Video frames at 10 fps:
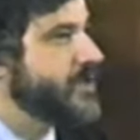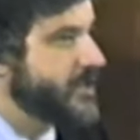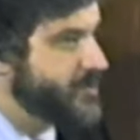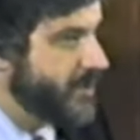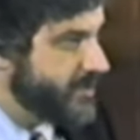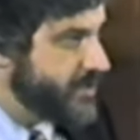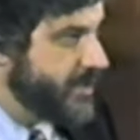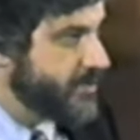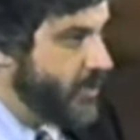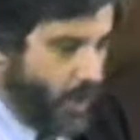
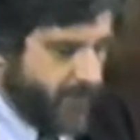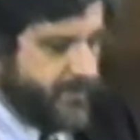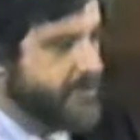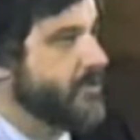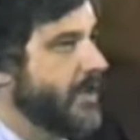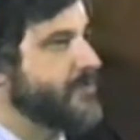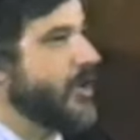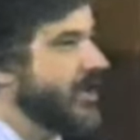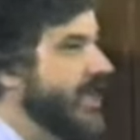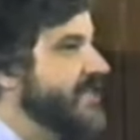hospitalization. All of these crimes
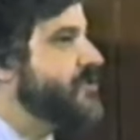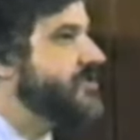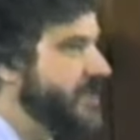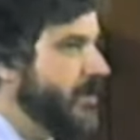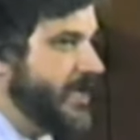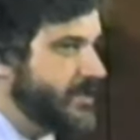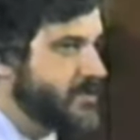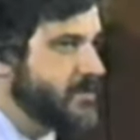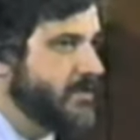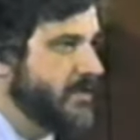are less
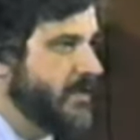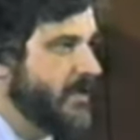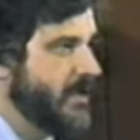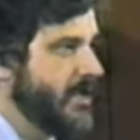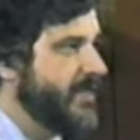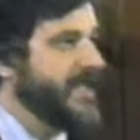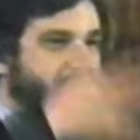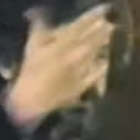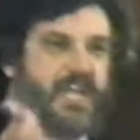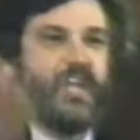serious than
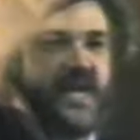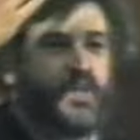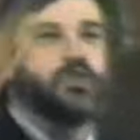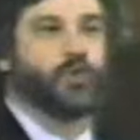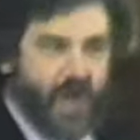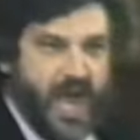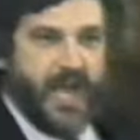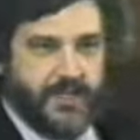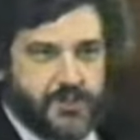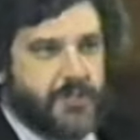selling drugs